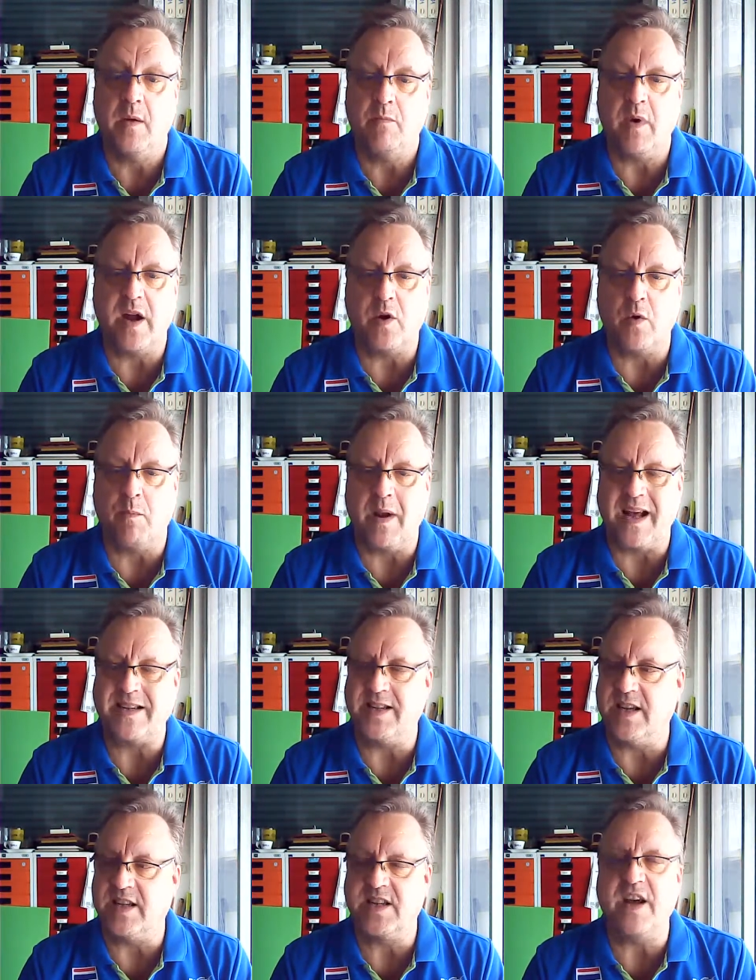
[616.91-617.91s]

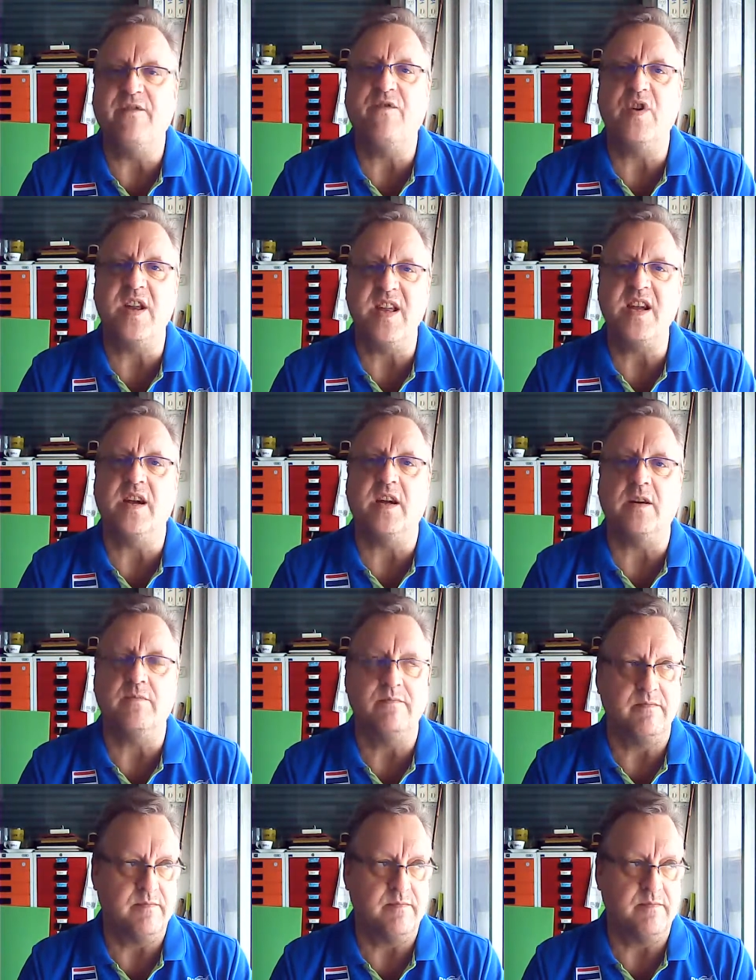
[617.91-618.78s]
microplastics every year,